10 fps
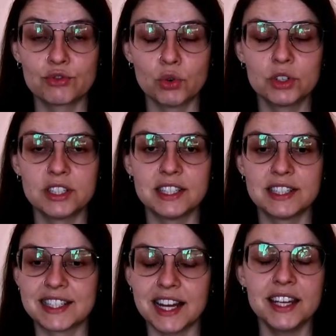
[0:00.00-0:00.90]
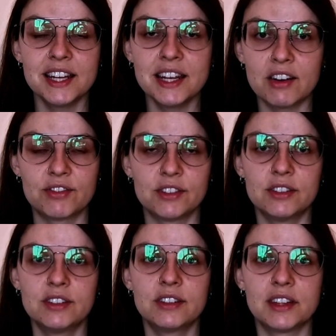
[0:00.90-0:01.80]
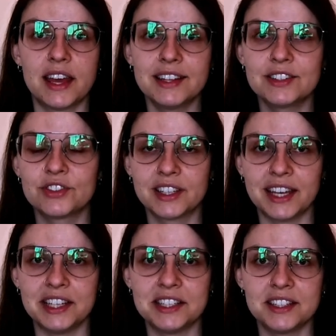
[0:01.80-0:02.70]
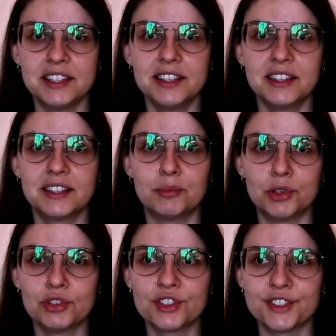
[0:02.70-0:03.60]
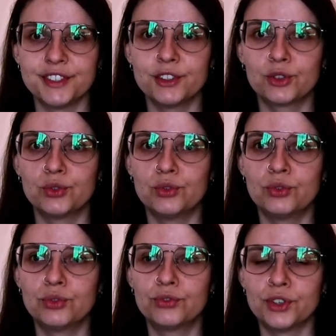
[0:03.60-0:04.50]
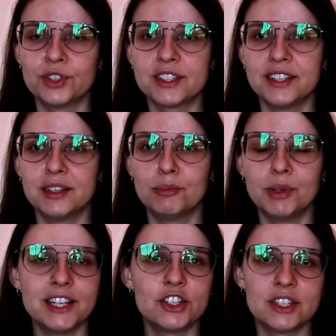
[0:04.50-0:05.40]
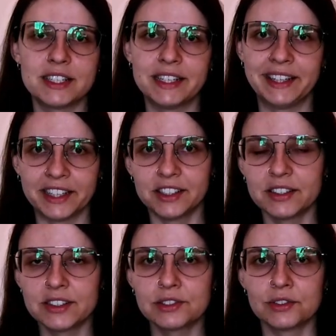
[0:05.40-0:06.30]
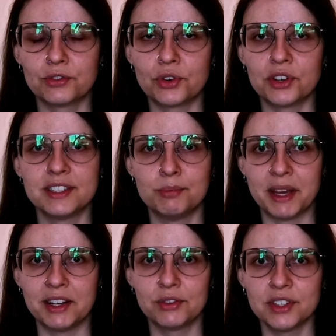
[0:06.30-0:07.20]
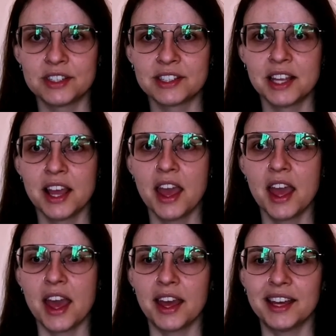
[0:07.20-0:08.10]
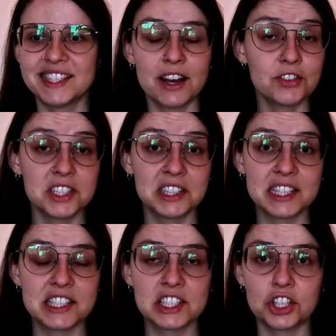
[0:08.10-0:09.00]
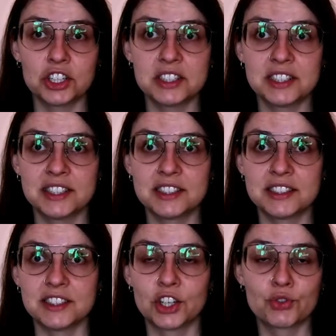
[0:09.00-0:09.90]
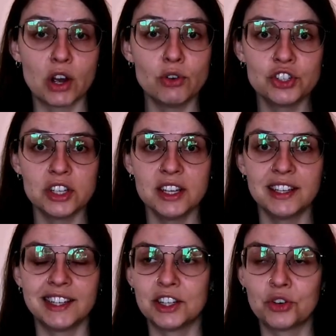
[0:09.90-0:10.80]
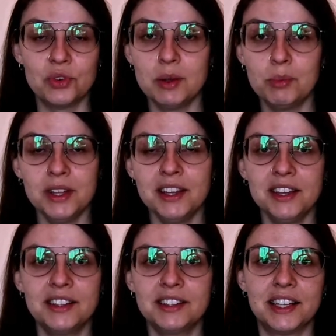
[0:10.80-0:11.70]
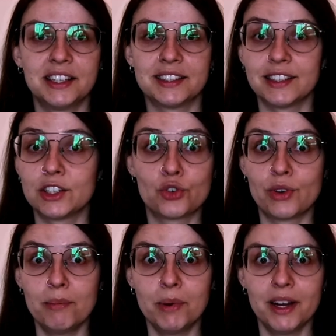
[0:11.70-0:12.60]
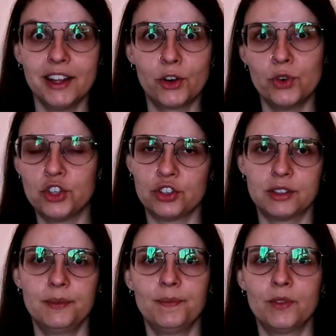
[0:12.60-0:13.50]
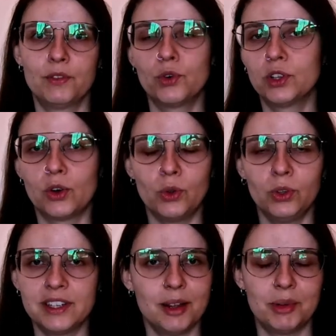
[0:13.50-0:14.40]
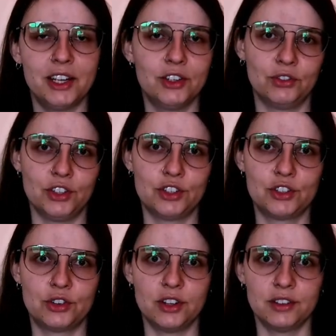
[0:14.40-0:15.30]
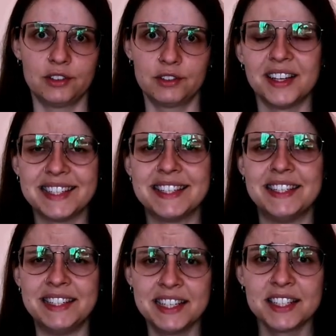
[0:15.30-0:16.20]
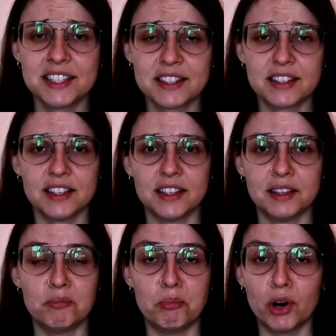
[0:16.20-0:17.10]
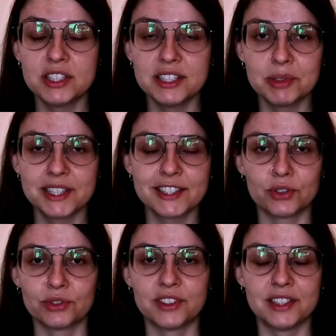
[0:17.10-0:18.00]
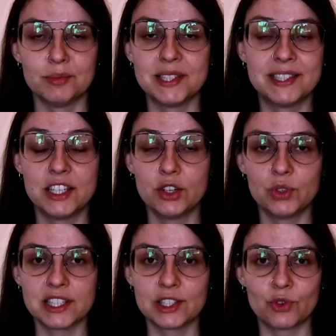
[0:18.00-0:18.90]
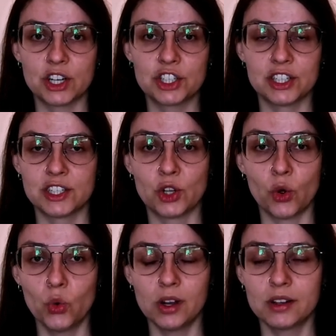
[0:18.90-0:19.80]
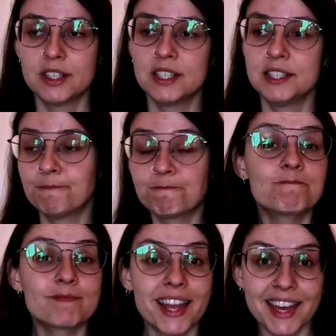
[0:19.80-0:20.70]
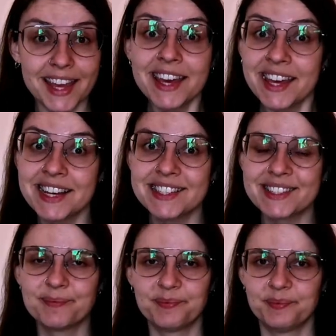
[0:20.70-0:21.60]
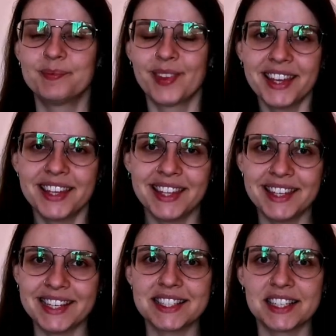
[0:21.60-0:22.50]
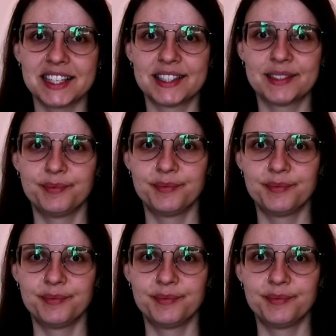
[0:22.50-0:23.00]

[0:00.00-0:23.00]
wrote an entire novel advocating a person who firstly maliciously killed for his benefits and after that started uh, crouching and creeping like a trembling creature for the whole timeline of the story. Is this the embodiment of the mysterious Russian soul? It is. Yes, it is.